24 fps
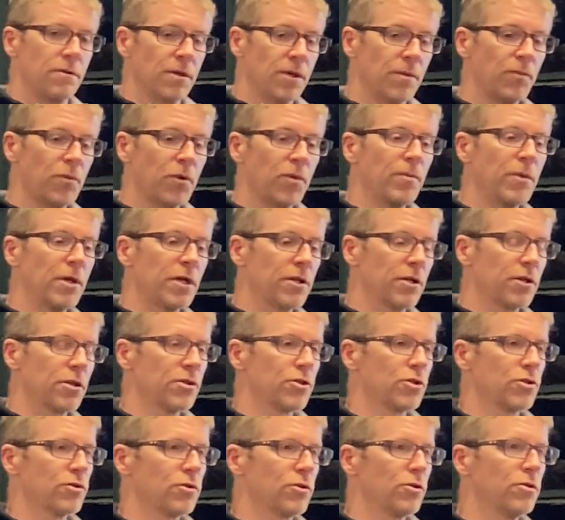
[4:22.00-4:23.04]
implement
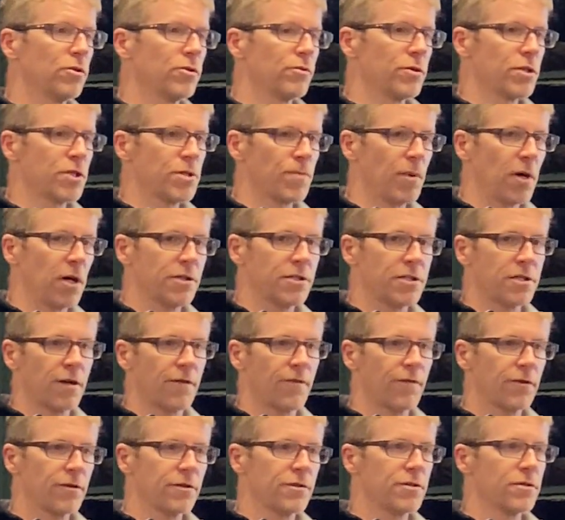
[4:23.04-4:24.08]
control and response
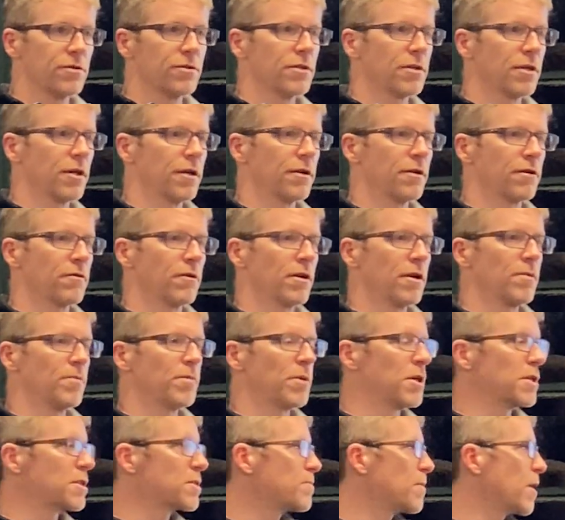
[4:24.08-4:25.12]
efforts using integrated
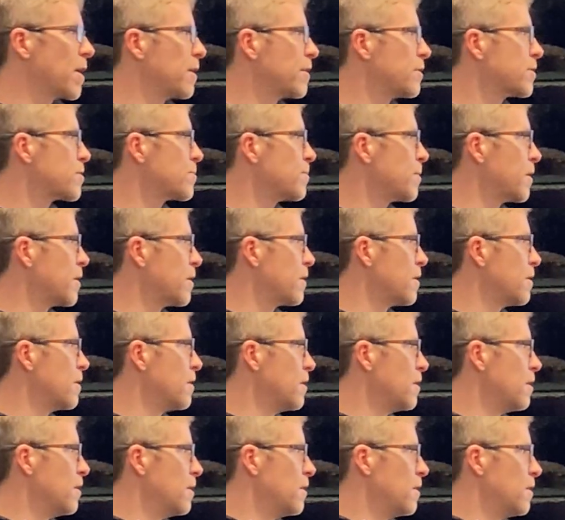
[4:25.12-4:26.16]
pest management.
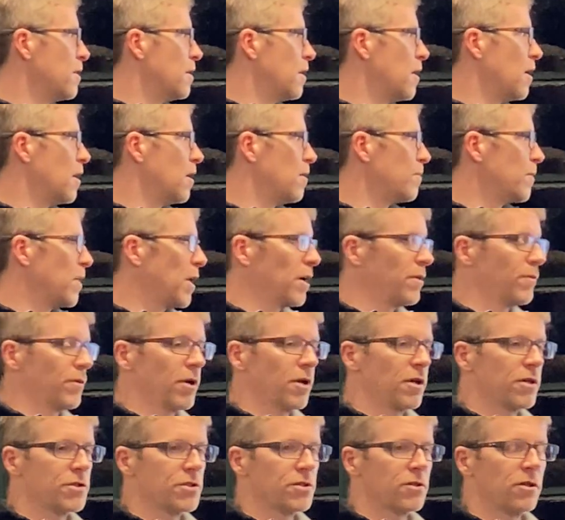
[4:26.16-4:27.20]
Um, and we
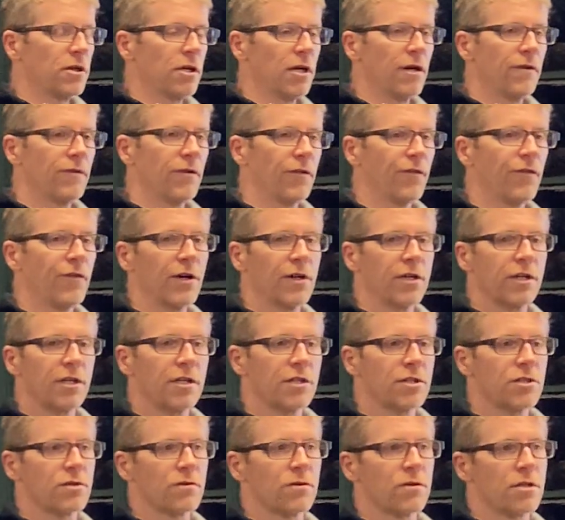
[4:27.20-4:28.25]
also have a
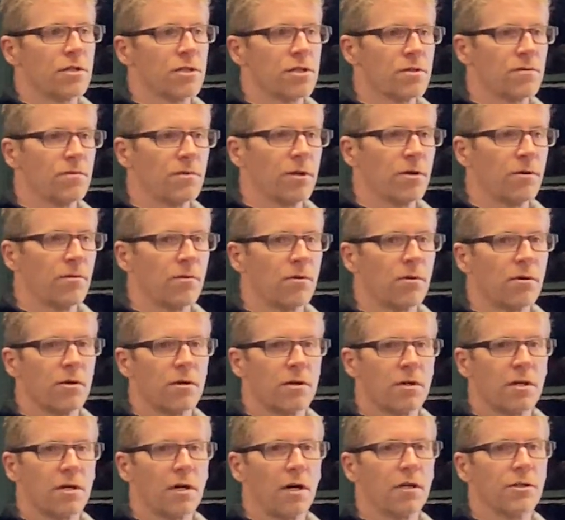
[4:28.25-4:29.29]
funding source. We
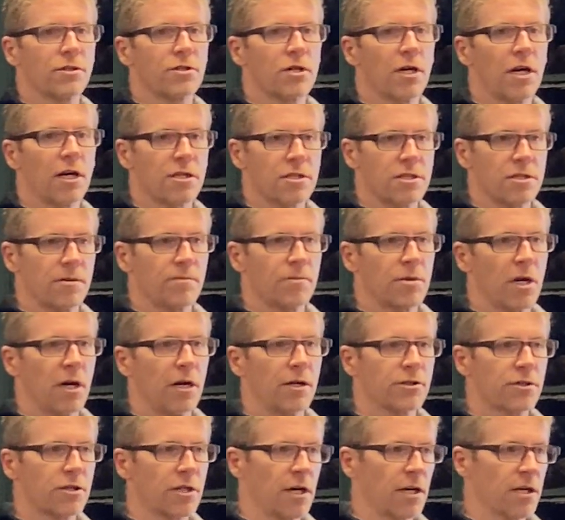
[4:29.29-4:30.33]
award contracts,
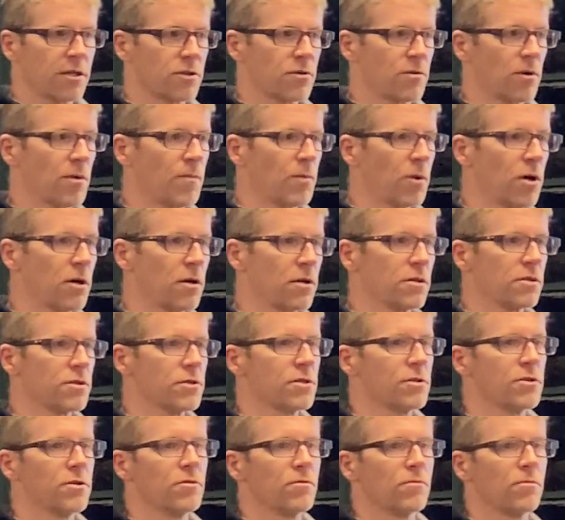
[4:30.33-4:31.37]
subcontracts to our partners
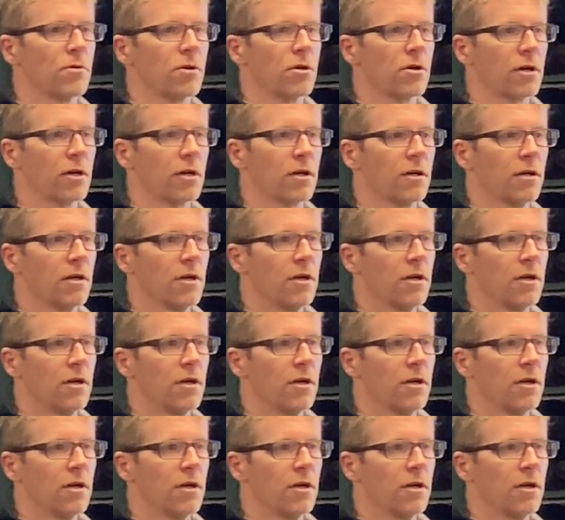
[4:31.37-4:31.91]
to do work.